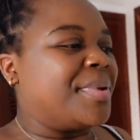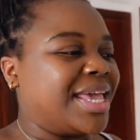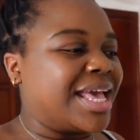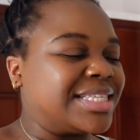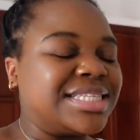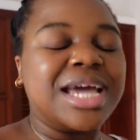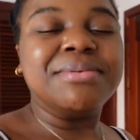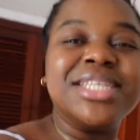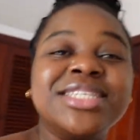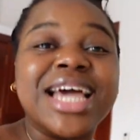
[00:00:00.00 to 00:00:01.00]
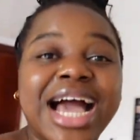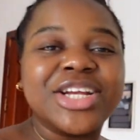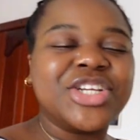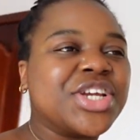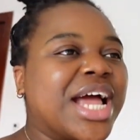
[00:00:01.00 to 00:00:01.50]
But yes, time to
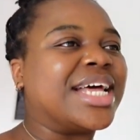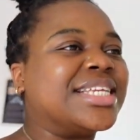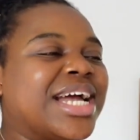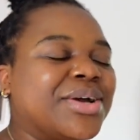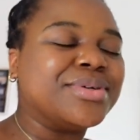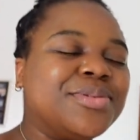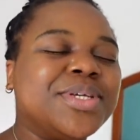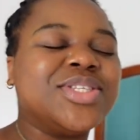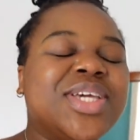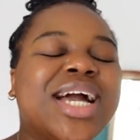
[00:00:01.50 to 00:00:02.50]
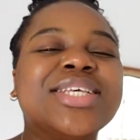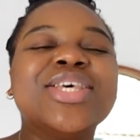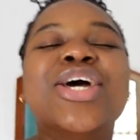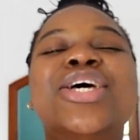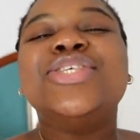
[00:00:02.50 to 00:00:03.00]
dash and I will speak to you
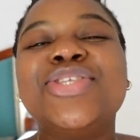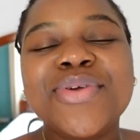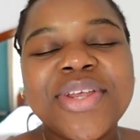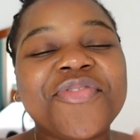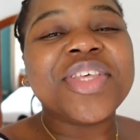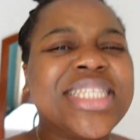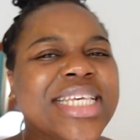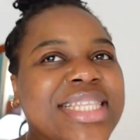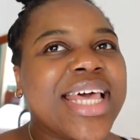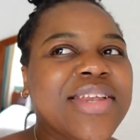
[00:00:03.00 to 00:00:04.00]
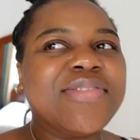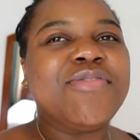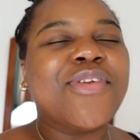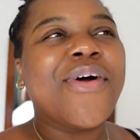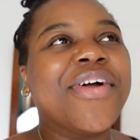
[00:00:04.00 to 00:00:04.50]
guys soon. If this is the end of
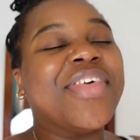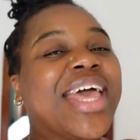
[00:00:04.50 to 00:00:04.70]
the vlog,